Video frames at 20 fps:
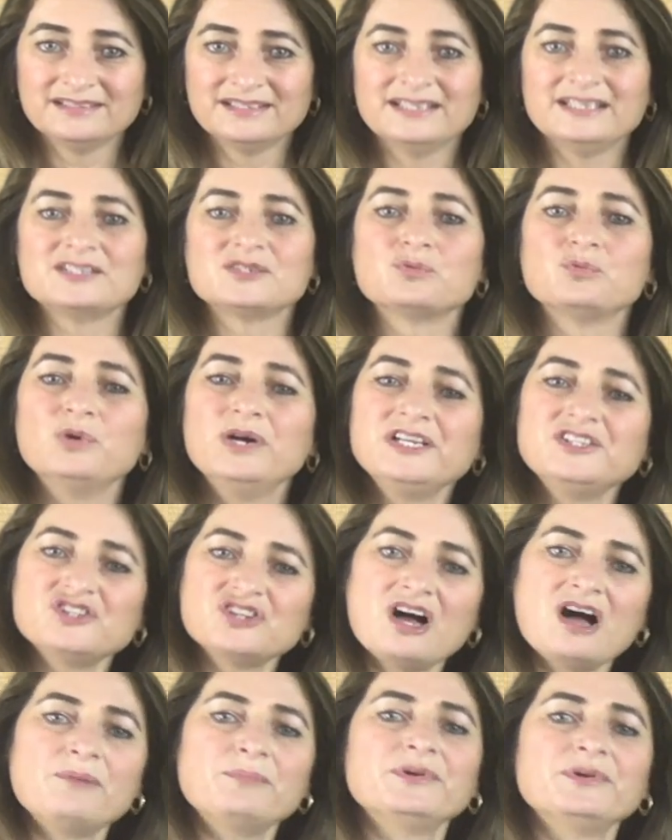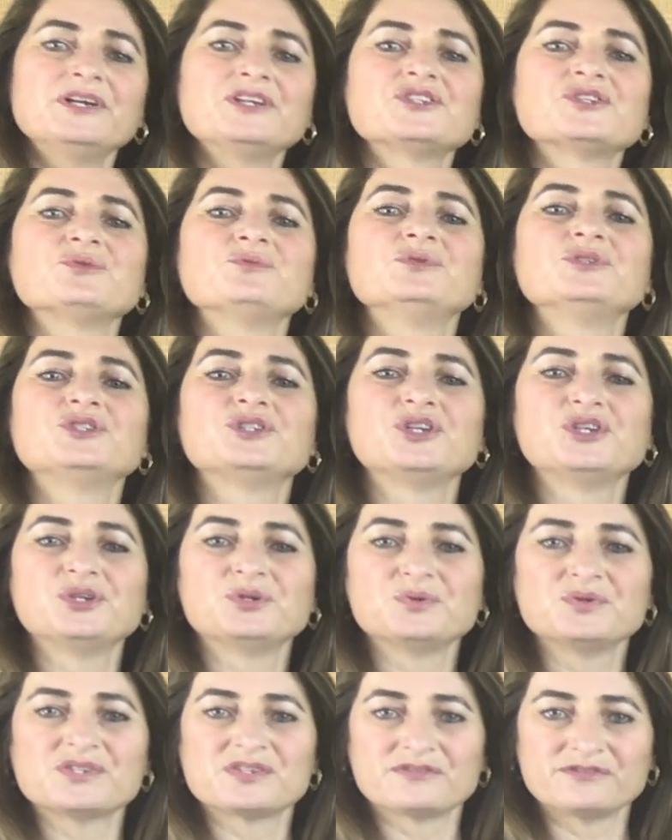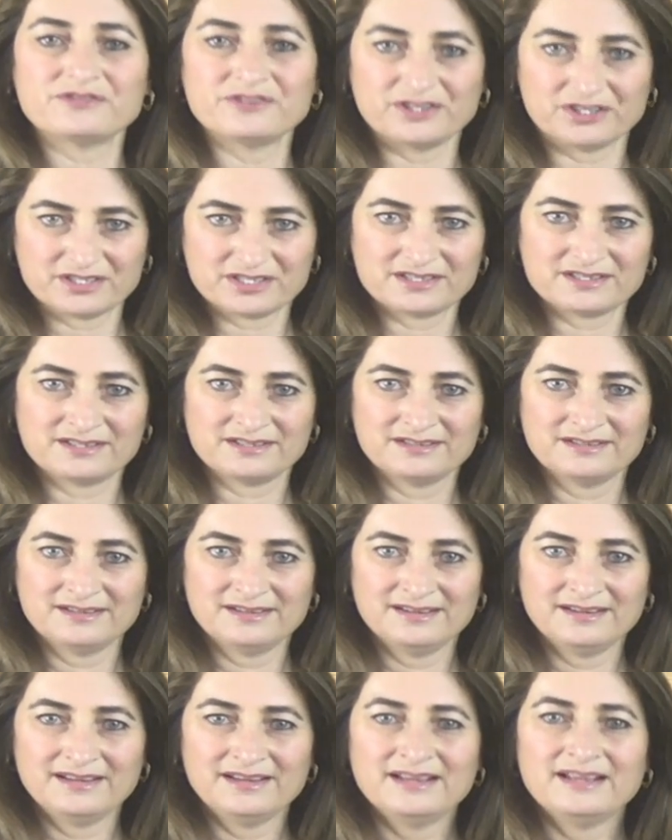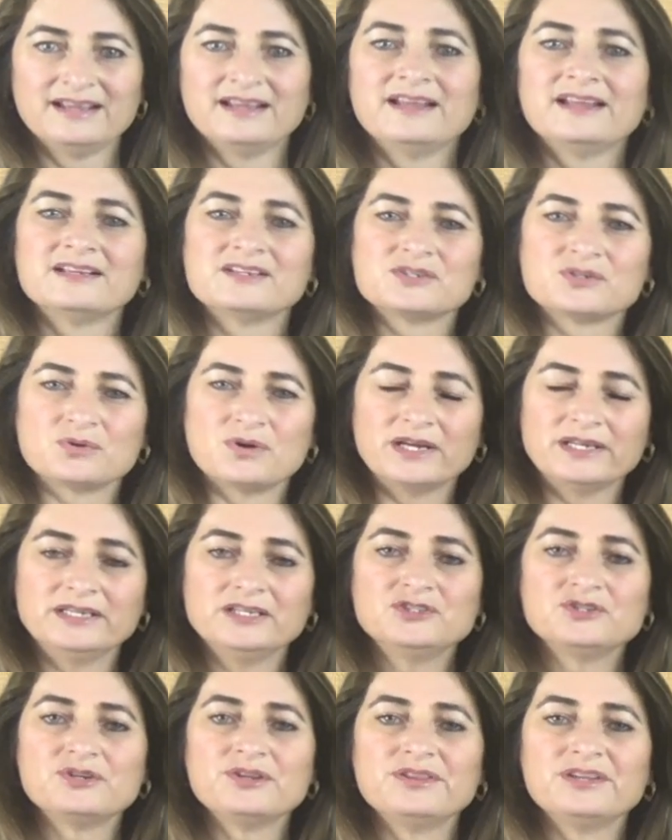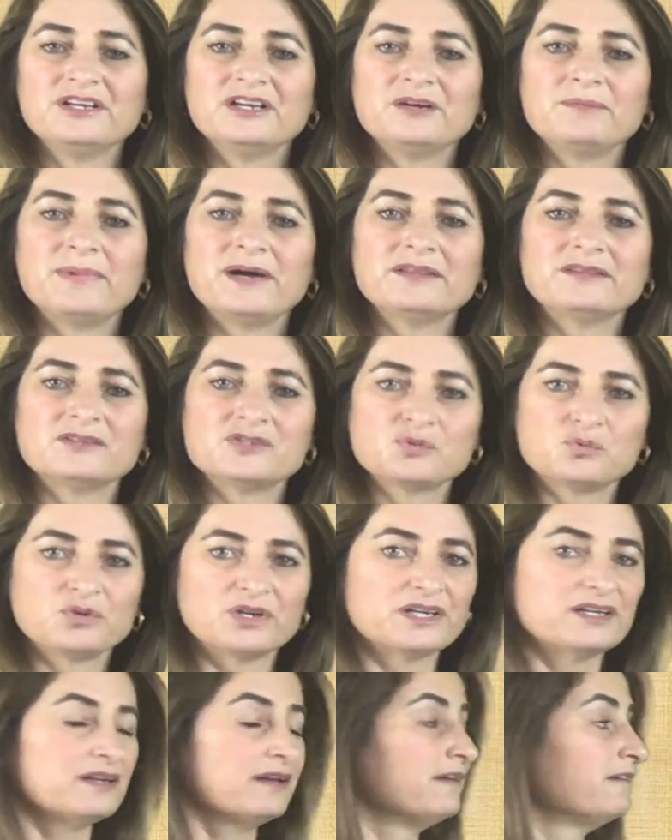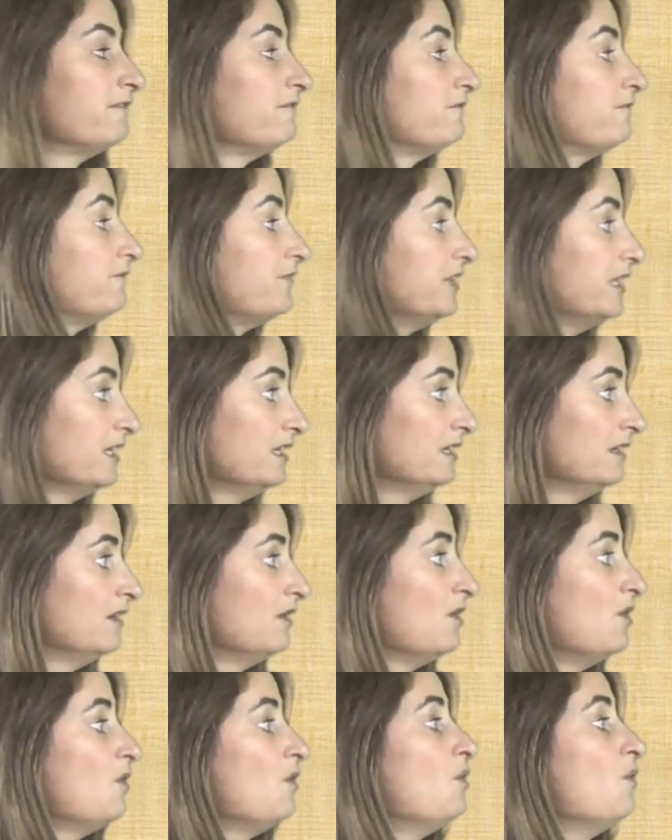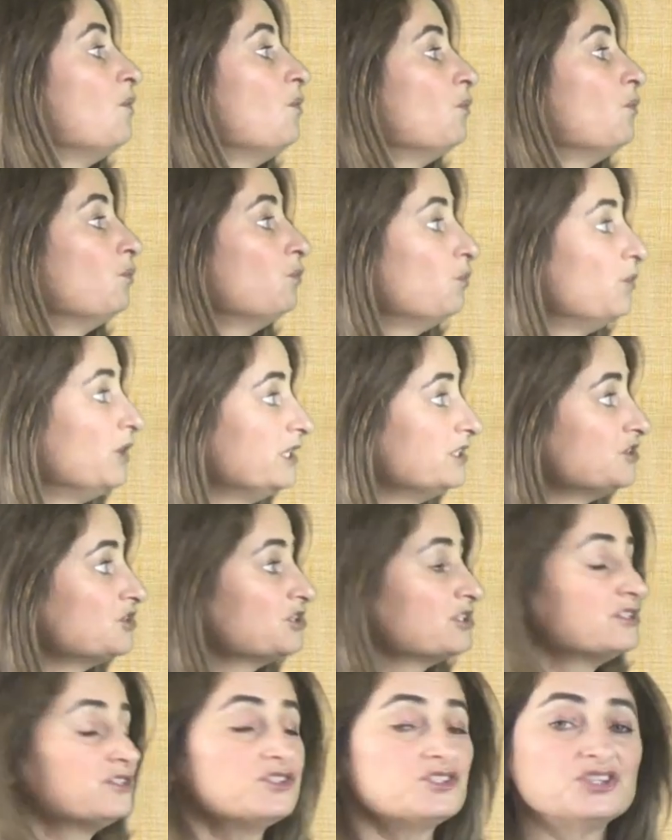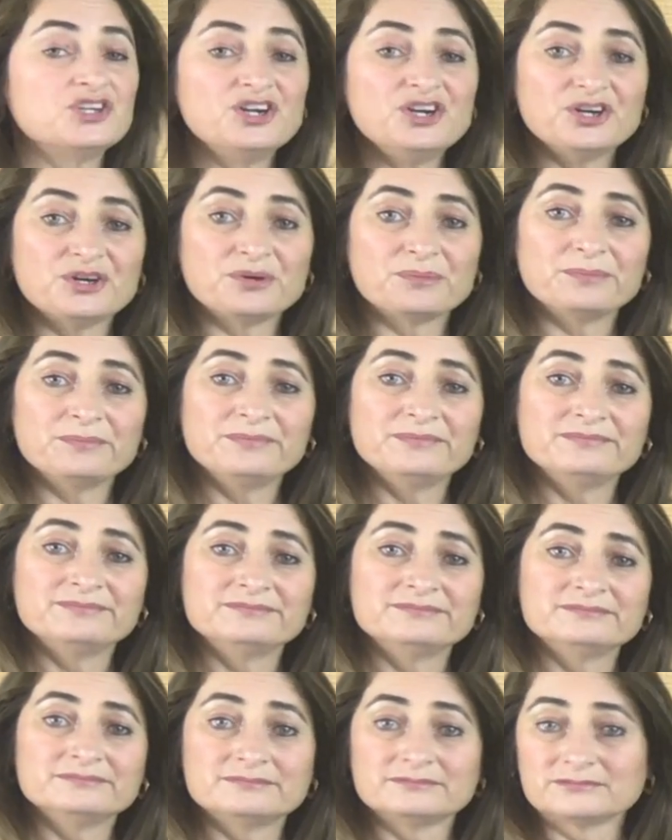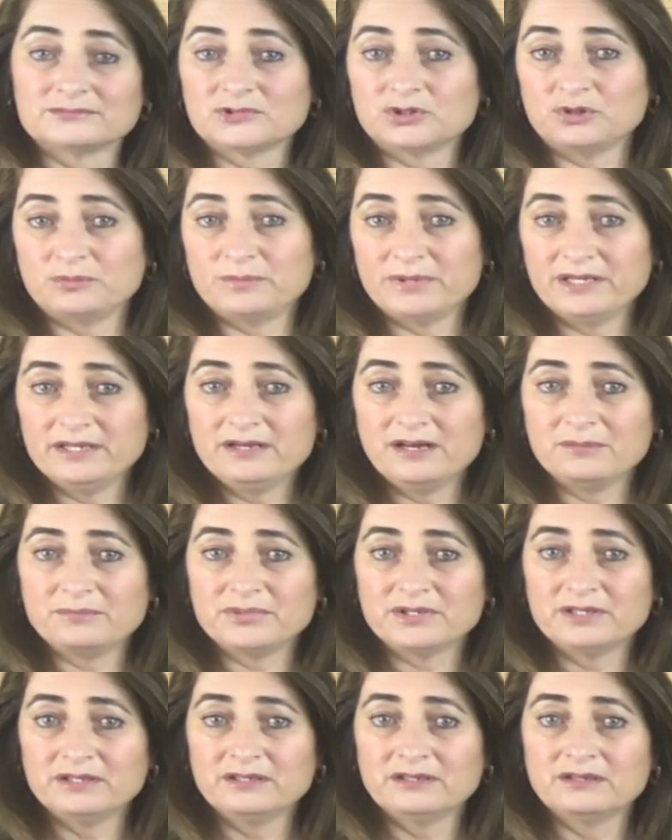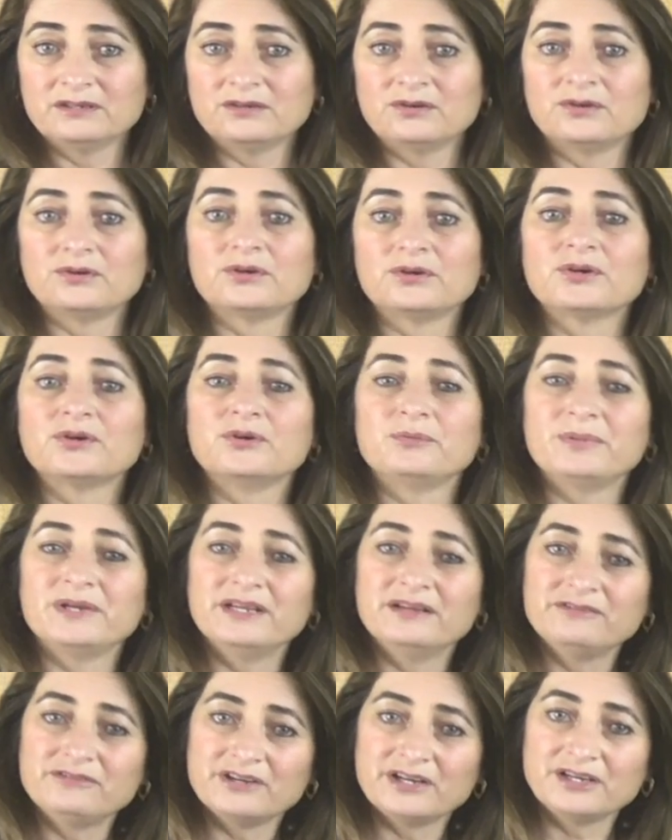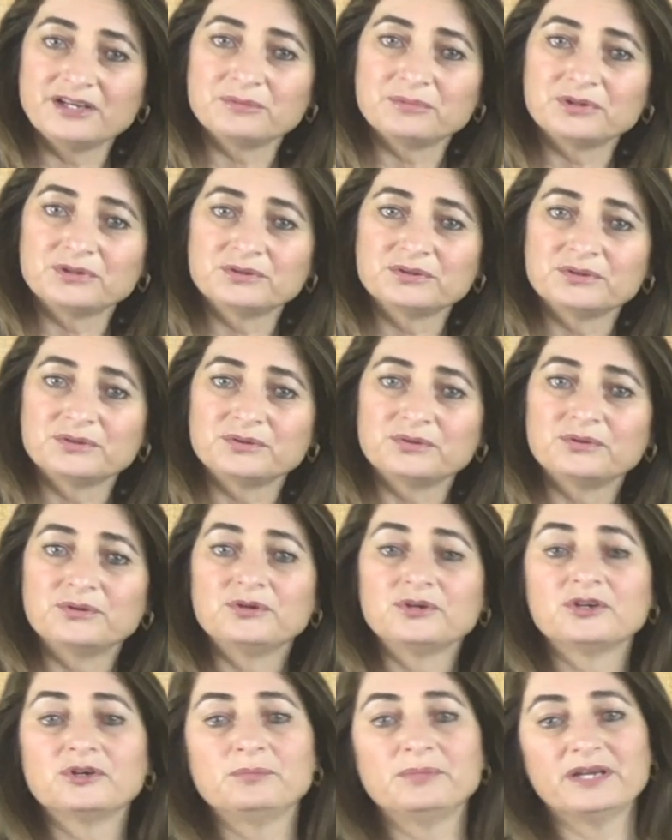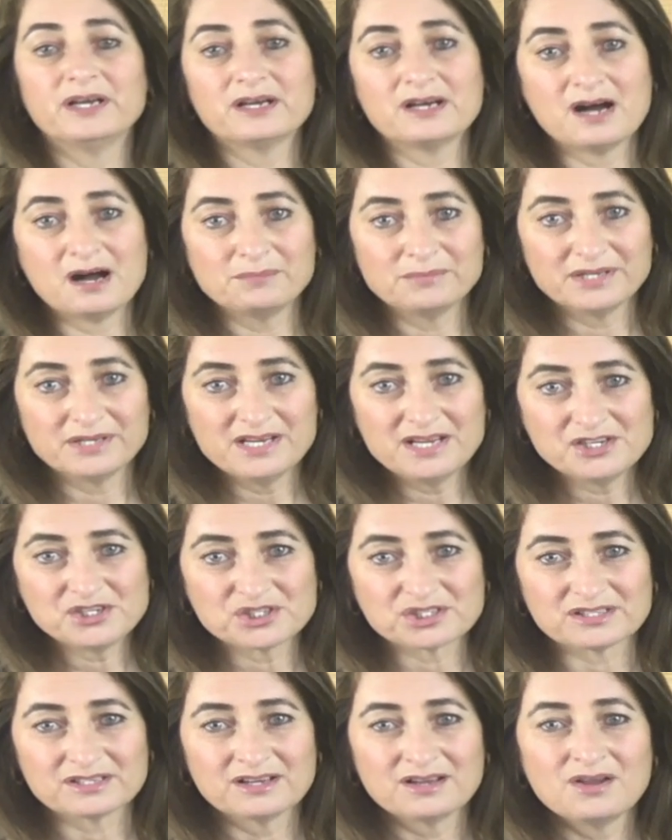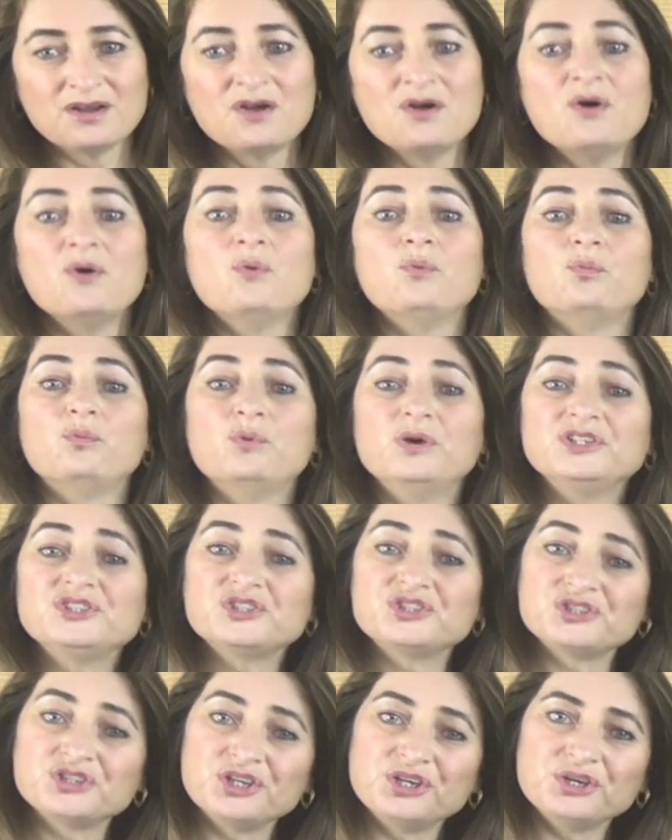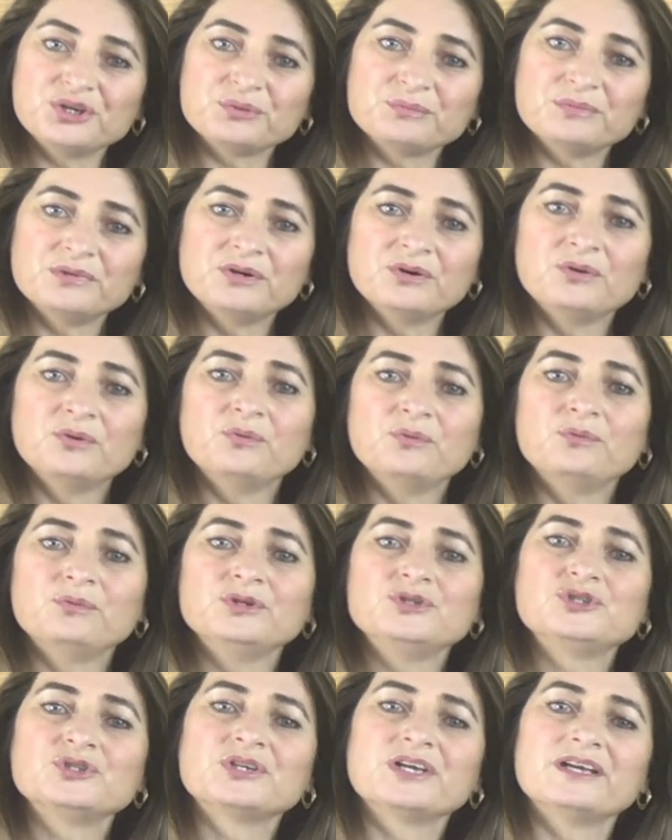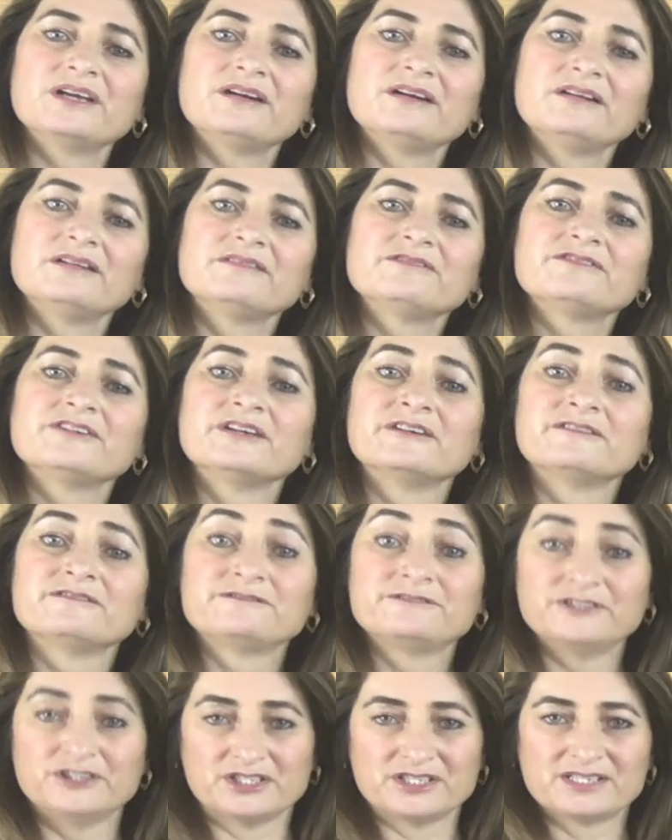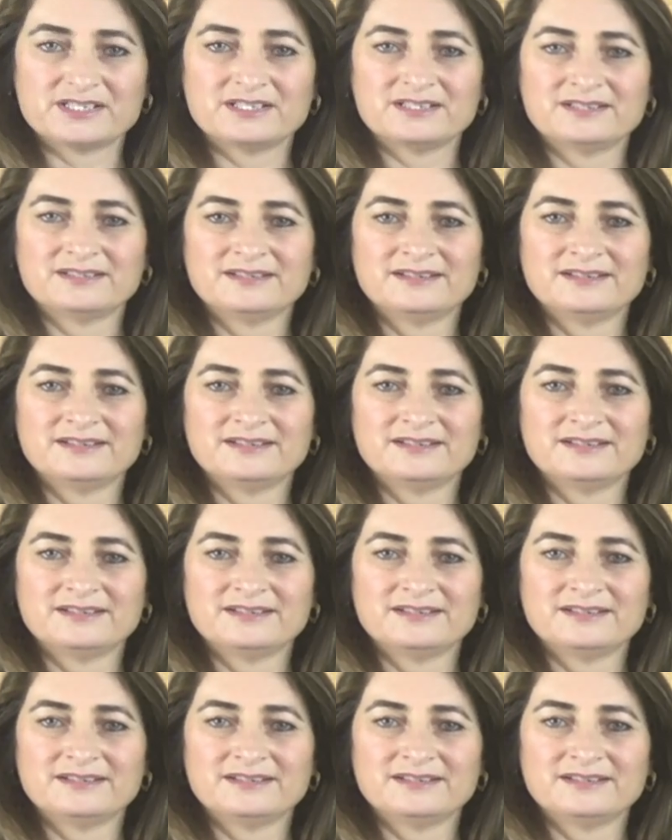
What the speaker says: is which operation would you use first? So I need you to think about this word, free. Which term, could be a number, or it could be a variable, or it could be a combination. Which term would you get rid of first?